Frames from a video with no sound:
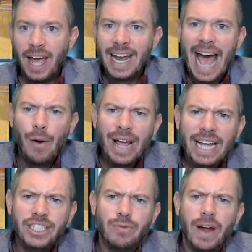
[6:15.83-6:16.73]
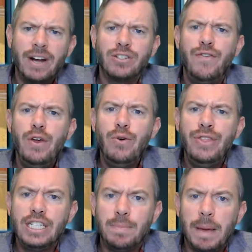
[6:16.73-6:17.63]
and how ancient writers viewed
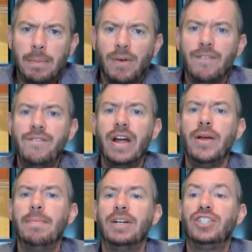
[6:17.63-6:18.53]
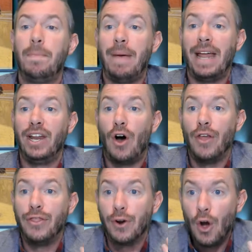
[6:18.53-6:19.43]
these people very much depended
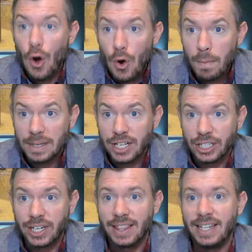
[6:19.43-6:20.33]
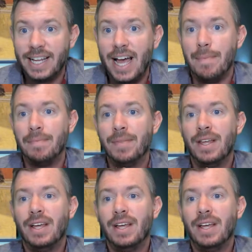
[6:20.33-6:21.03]
on their own position at the time.